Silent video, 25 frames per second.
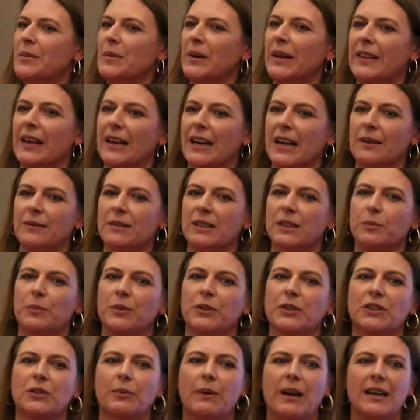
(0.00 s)
But then I was
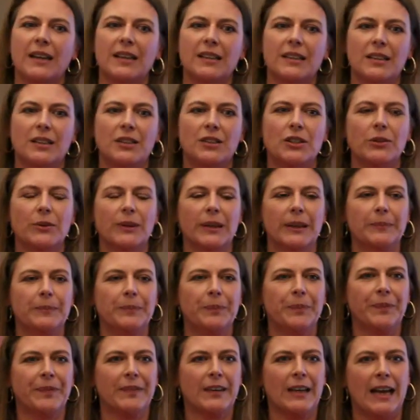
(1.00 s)
persuaded to do it.
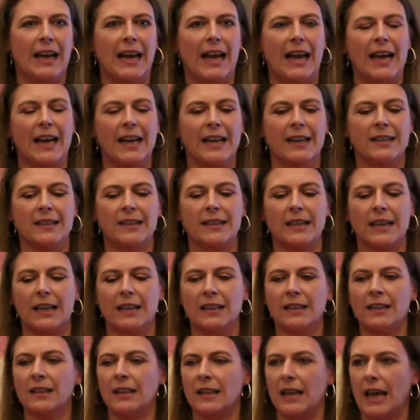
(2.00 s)
And
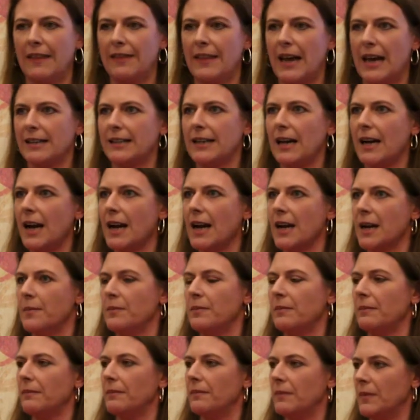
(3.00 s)
at that
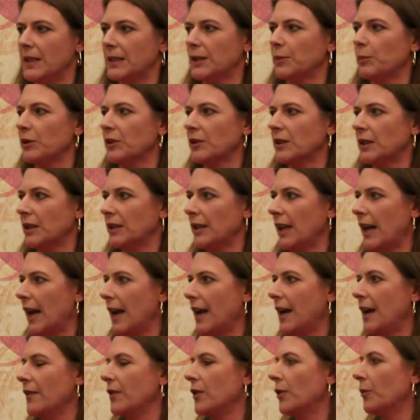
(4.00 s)
time, this person
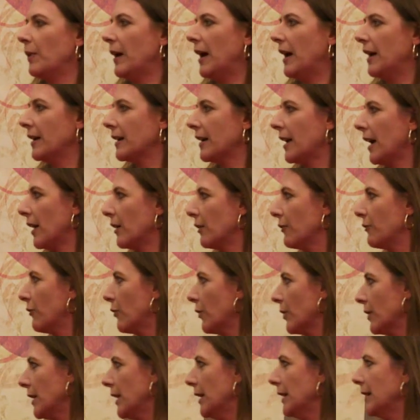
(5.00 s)
lay on their bed in
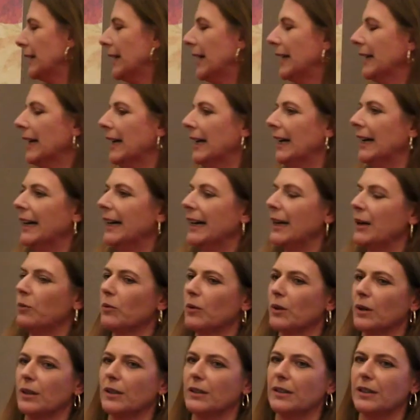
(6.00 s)
California, and
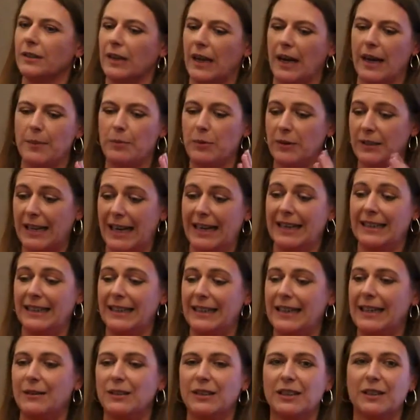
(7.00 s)
I
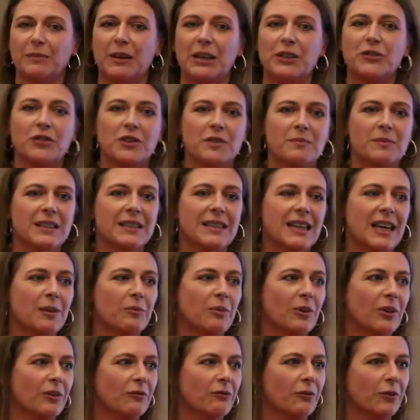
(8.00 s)
pretended he was on my treatment
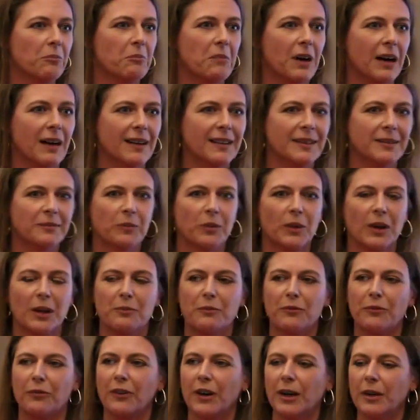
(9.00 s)
table in Vermont, where
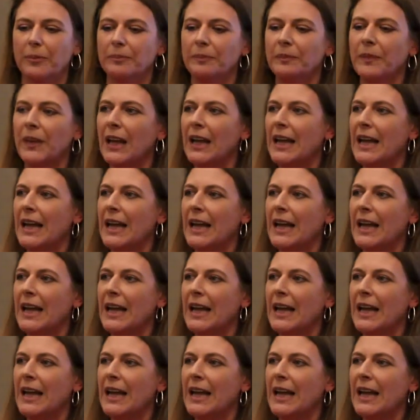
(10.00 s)
I'm from,